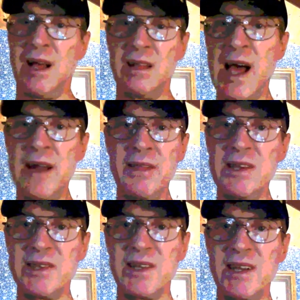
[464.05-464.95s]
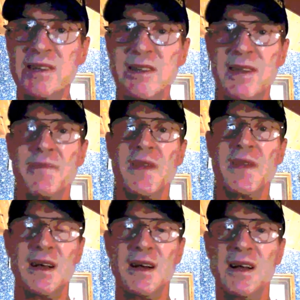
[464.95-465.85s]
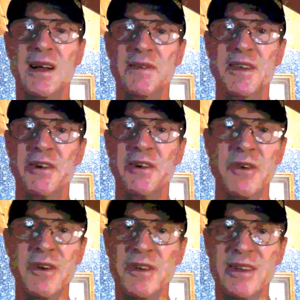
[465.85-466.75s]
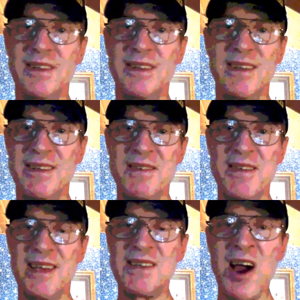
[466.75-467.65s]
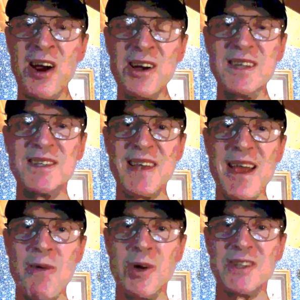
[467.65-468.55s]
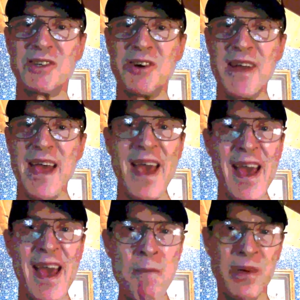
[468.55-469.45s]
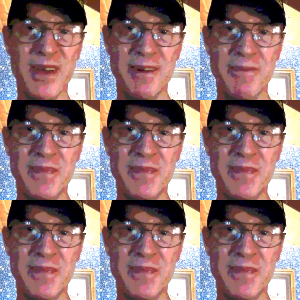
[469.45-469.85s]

A lot of these things, it's hard to say what's going to happen.